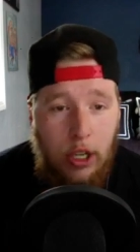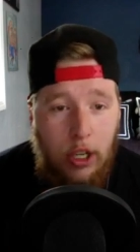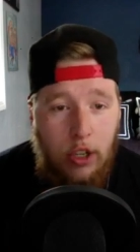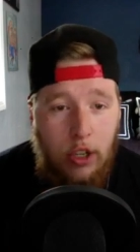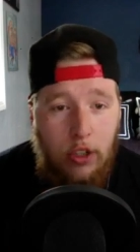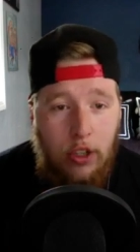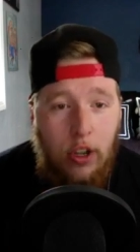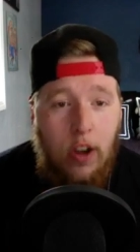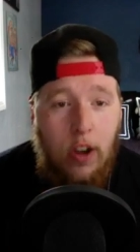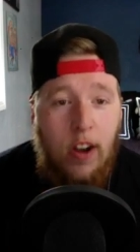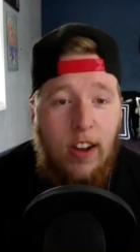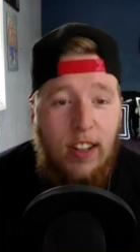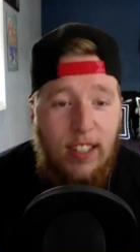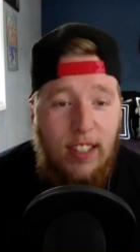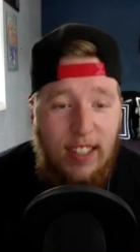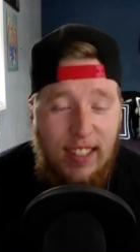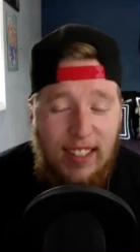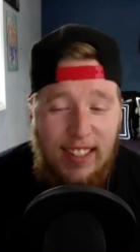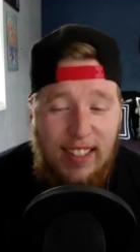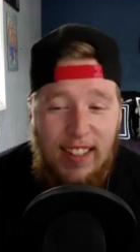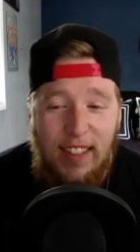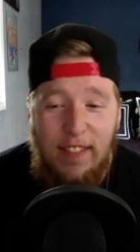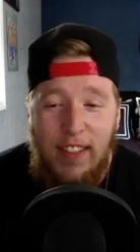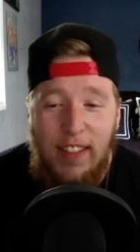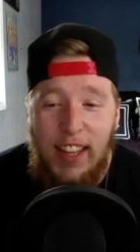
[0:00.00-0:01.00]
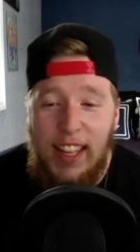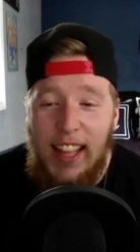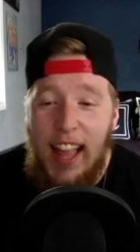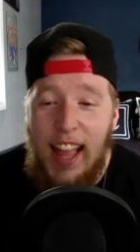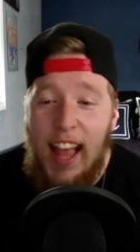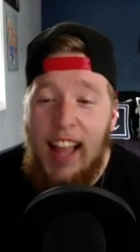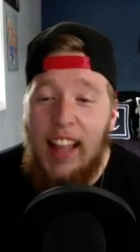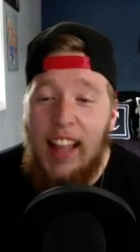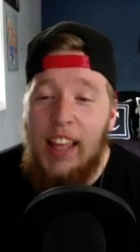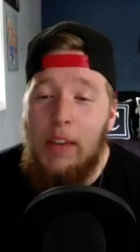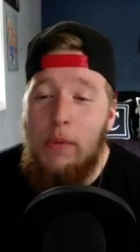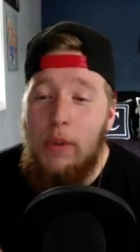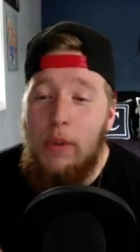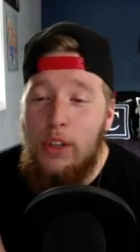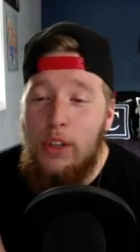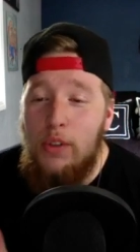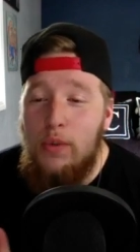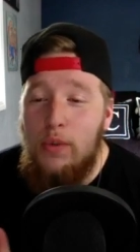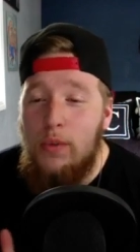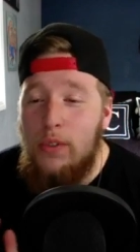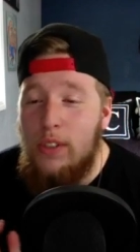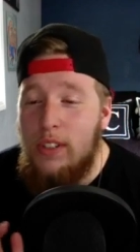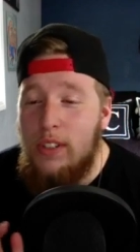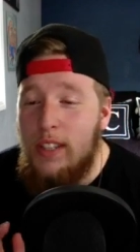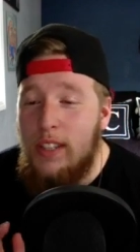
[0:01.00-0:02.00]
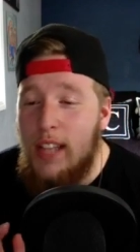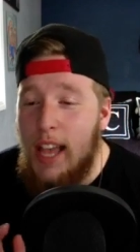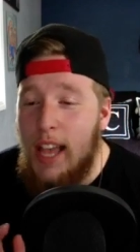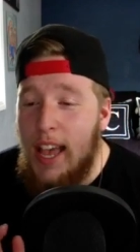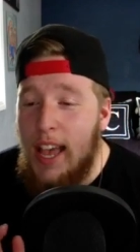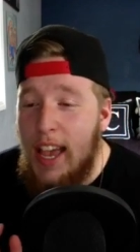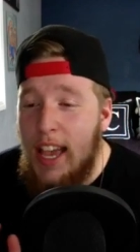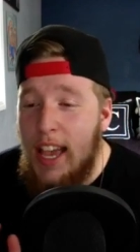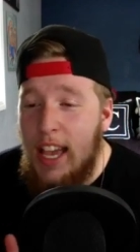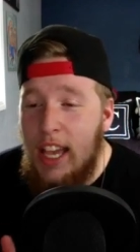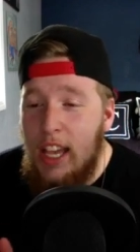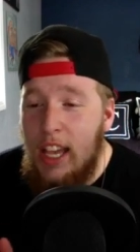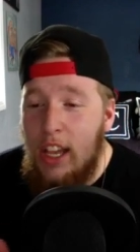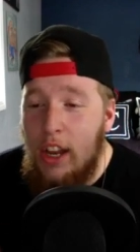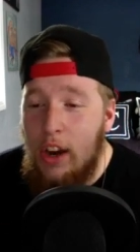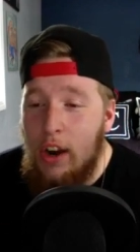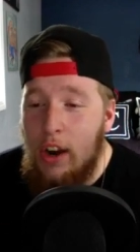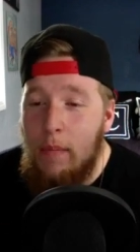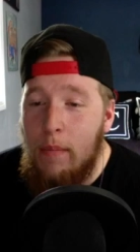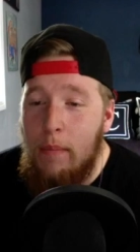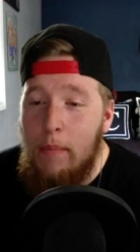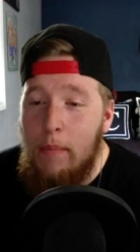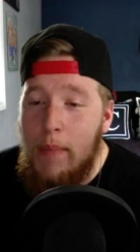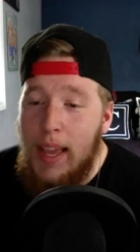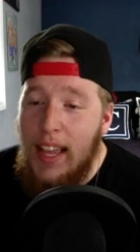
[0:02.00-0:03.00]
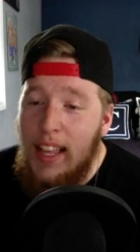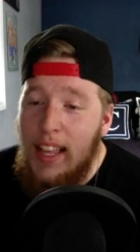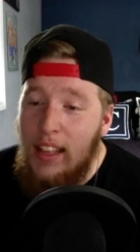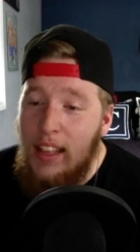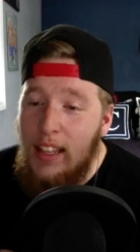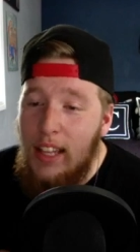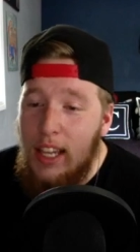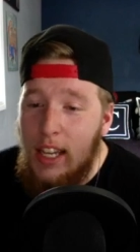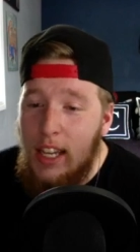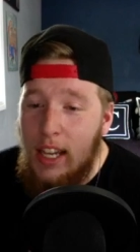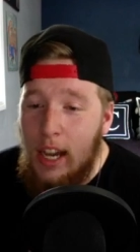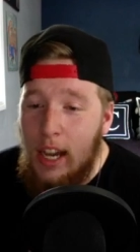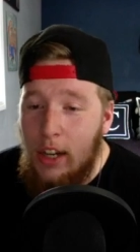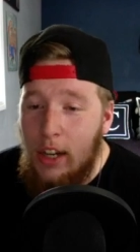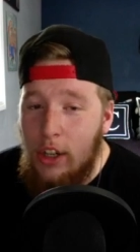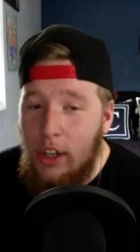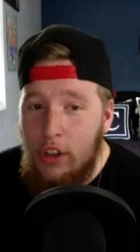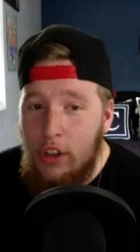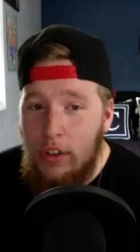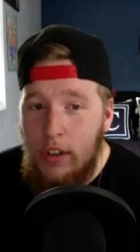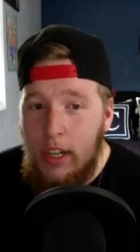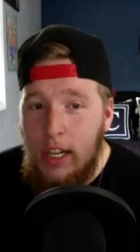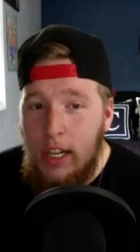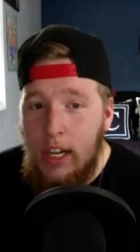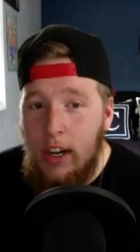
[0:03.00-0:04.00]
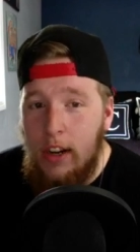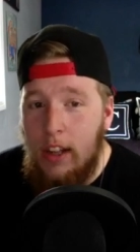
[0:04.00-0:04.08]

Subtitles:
of your songs and stuff like that, like would you say you're mainly country,